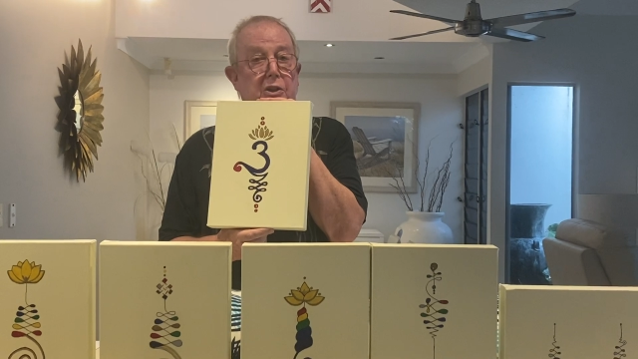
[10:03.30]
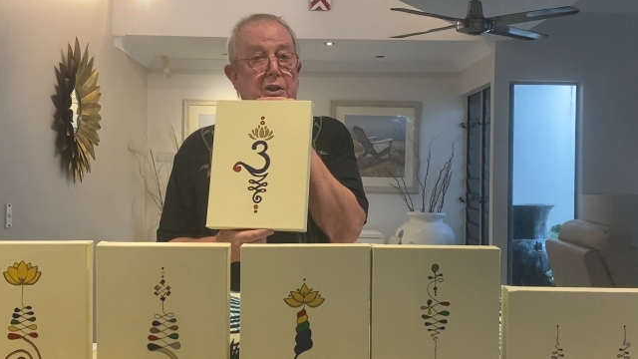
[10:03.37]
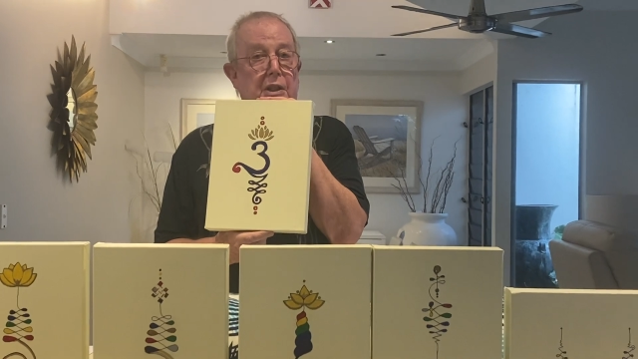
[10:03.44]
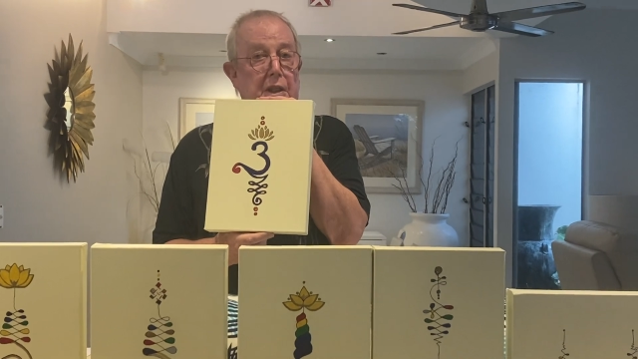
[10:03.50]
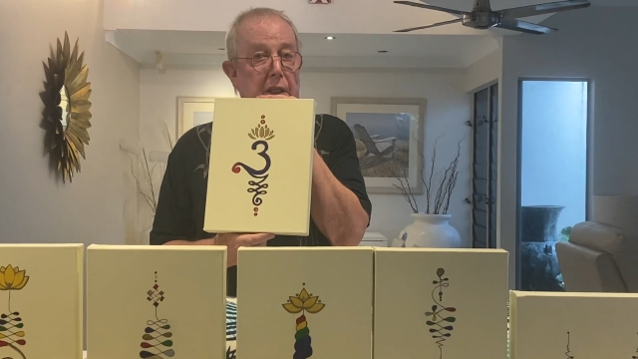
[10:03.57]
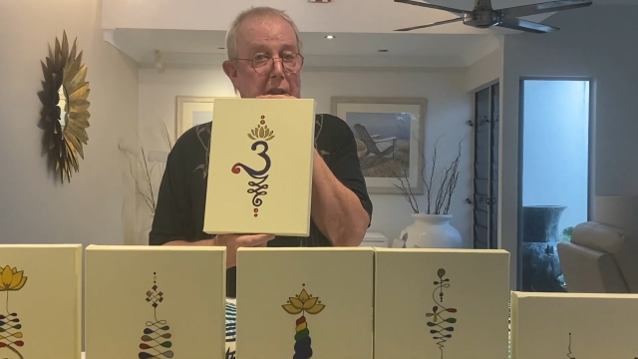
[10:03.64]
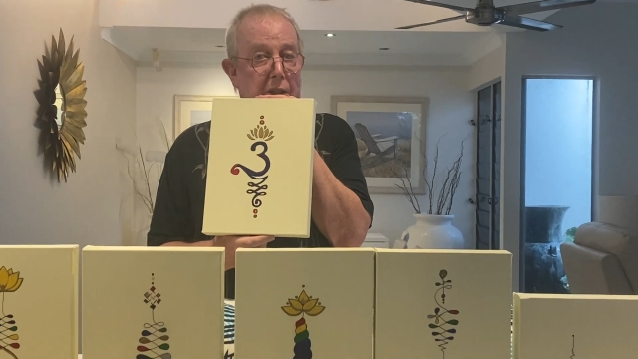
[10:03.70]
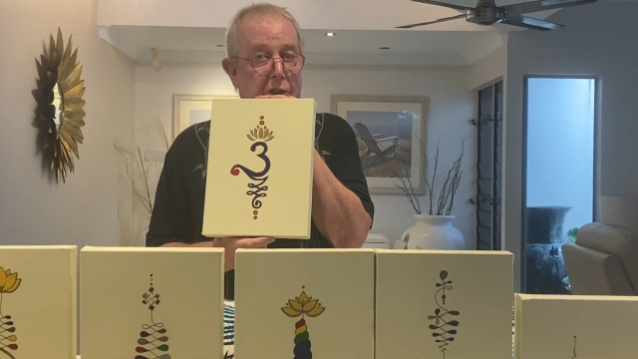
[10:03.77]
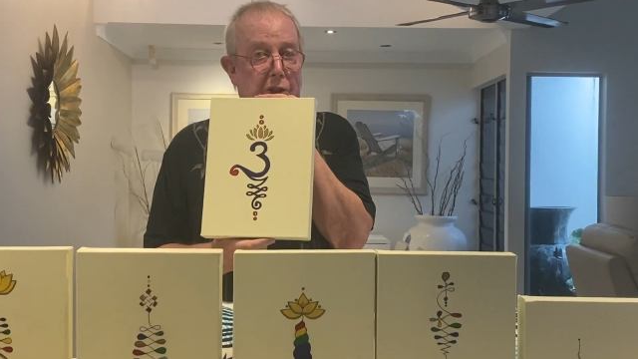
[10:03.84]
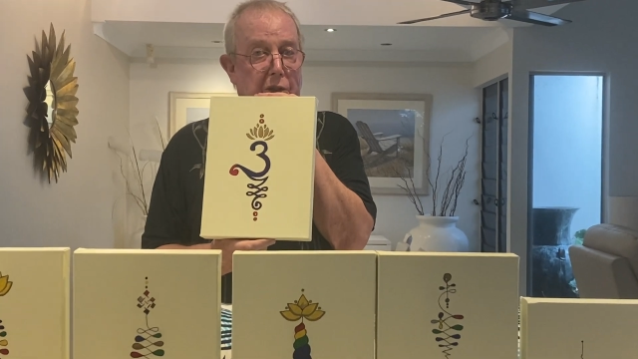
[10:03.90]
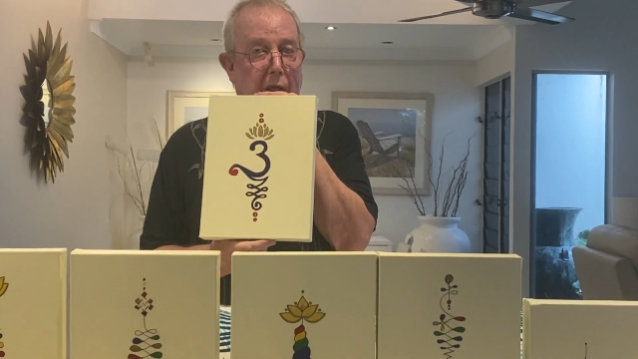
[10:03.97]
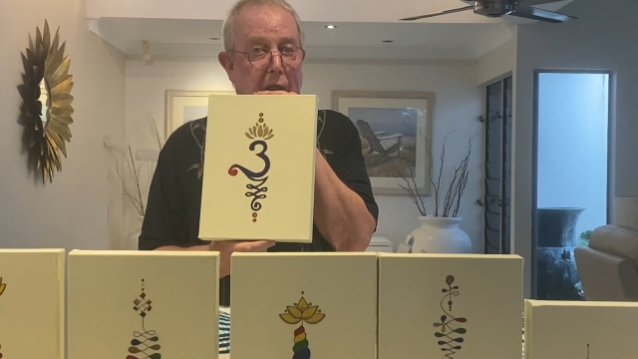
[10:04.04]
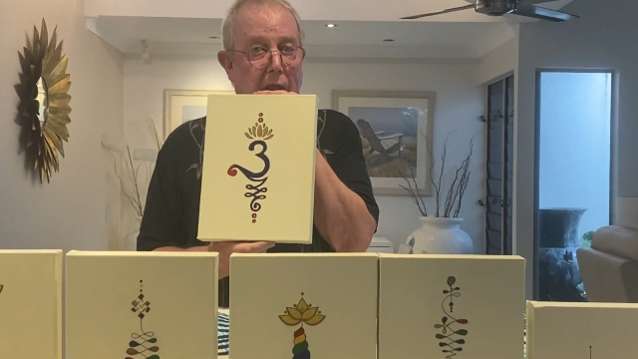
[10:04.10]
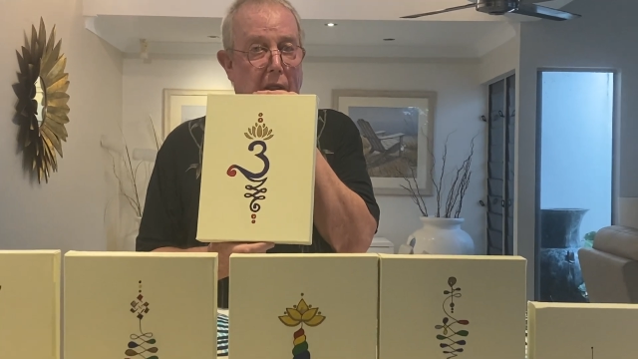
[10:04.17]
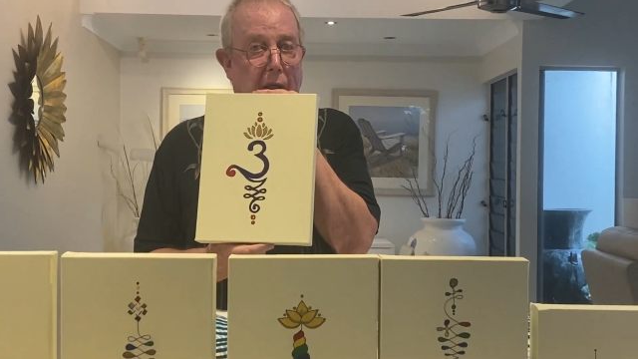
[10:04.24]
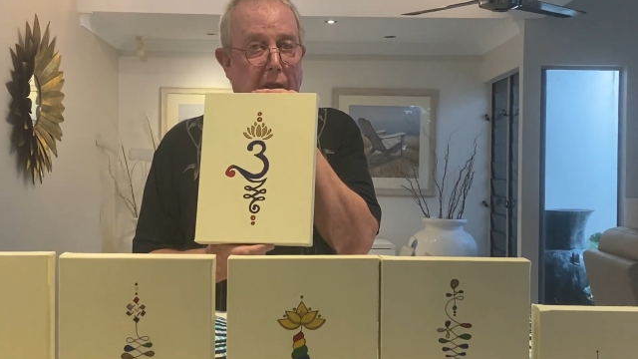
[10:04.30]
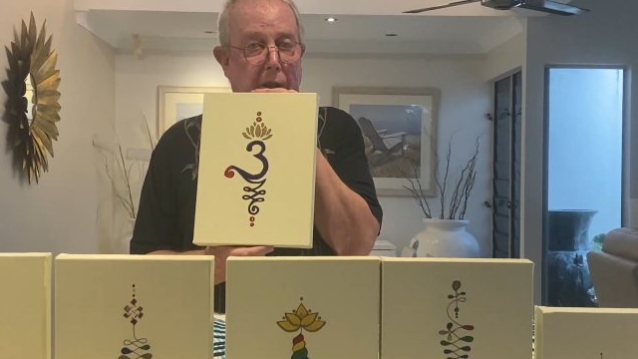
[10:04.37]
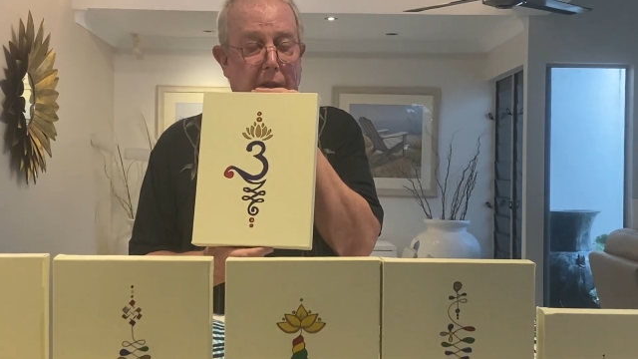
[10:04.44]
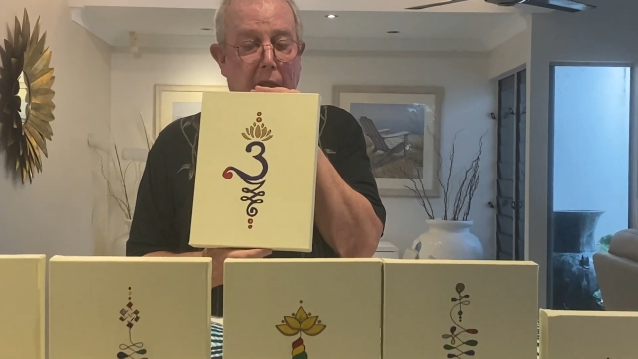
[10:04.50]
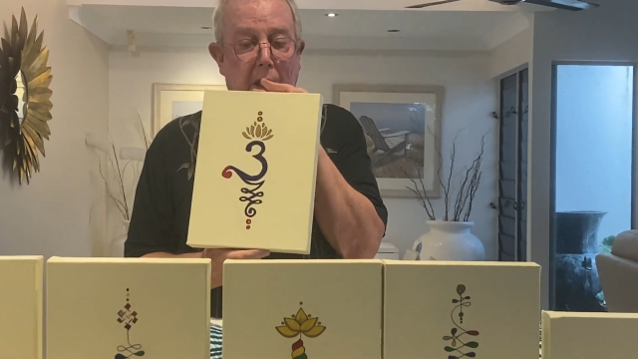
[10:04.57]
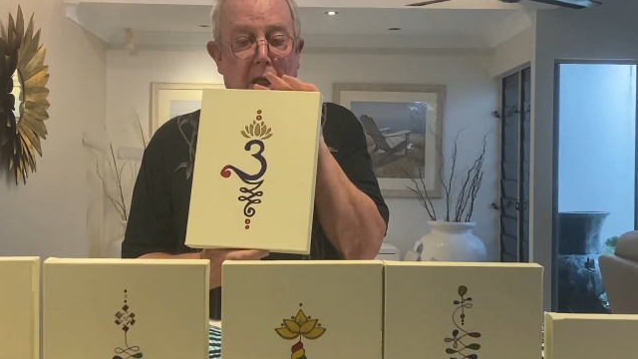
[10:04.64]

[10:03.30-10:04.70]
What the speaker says: need the straight line